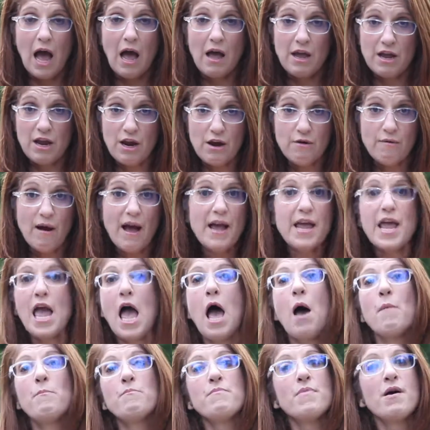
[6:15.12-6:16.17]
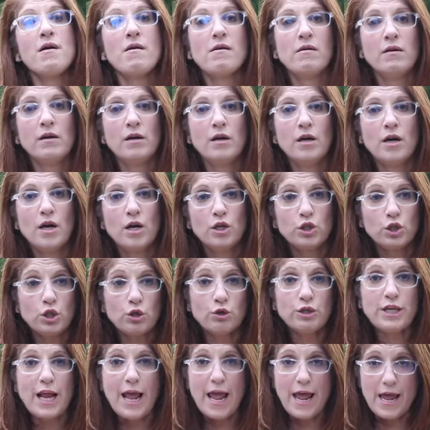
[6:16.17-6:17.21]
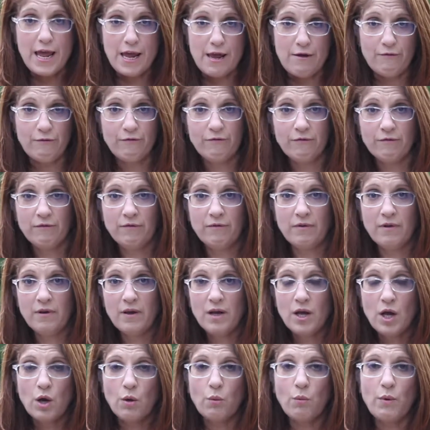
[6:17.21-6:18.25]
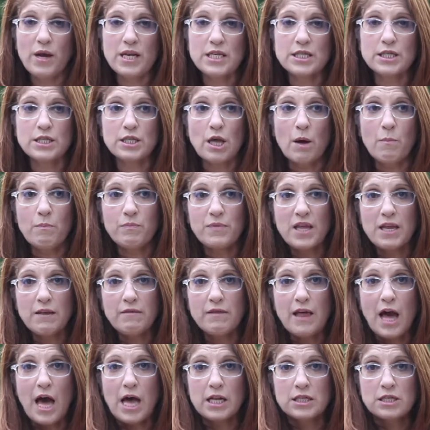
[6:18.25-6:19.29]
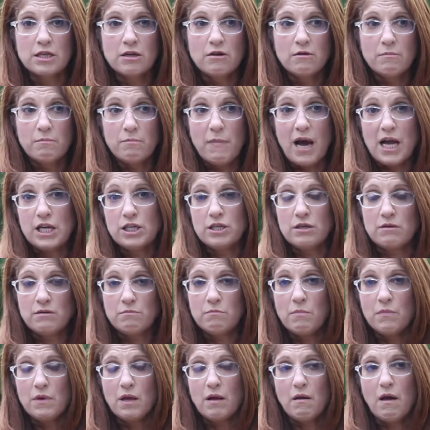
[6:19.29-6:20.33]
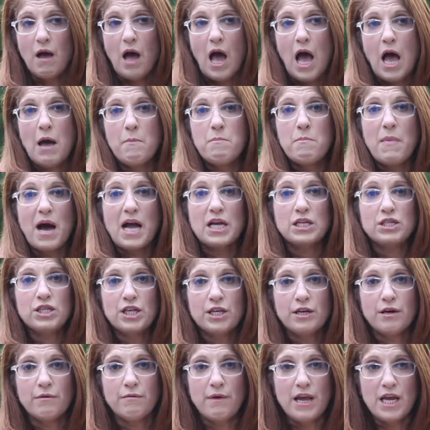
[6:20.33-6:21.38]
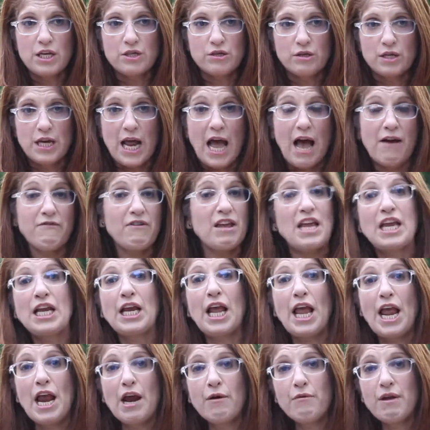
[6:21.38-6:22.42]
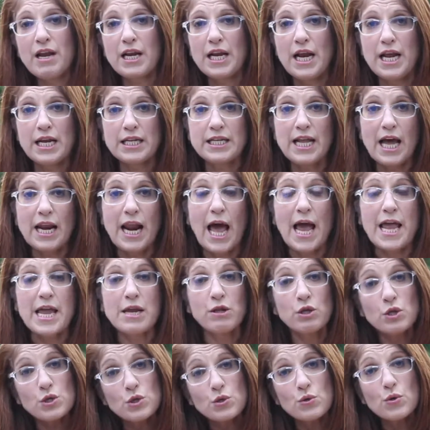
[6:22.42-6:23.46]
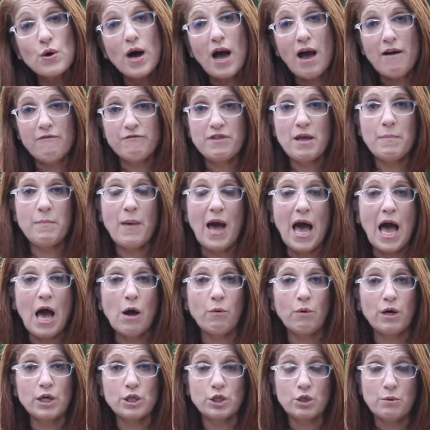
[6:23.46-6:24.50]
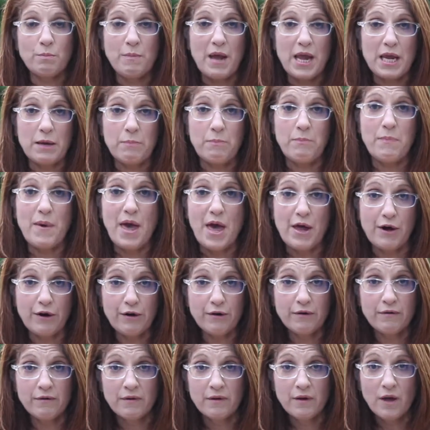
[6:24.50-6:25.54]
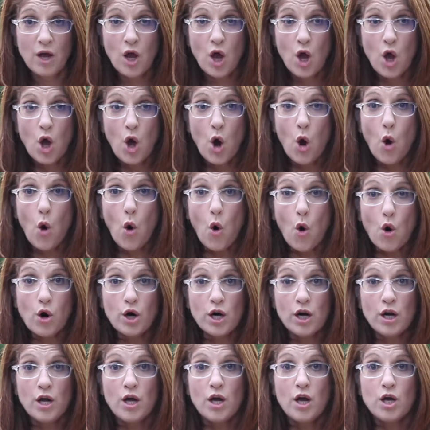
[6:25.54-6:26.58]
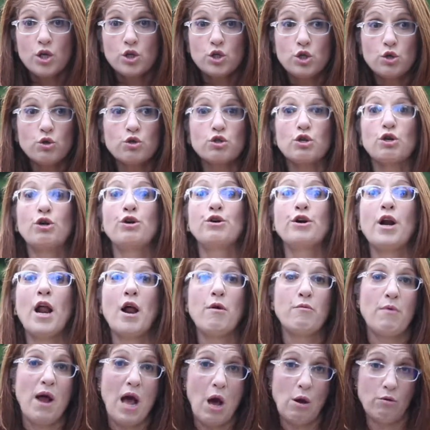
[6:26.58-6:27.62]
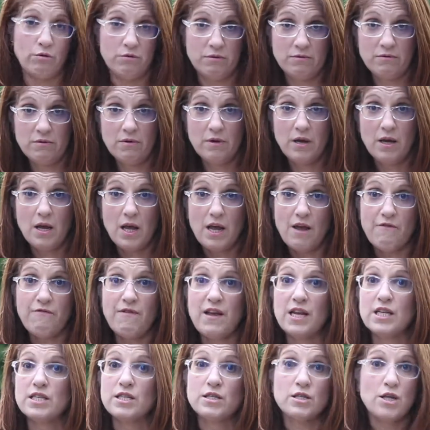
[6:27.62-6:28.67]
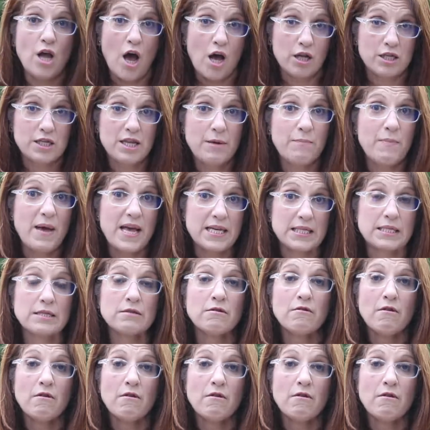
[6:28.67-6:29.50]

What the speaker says: here I am today with something that my generation have inherited, that I do have the power to make better or to turn around if it's not the best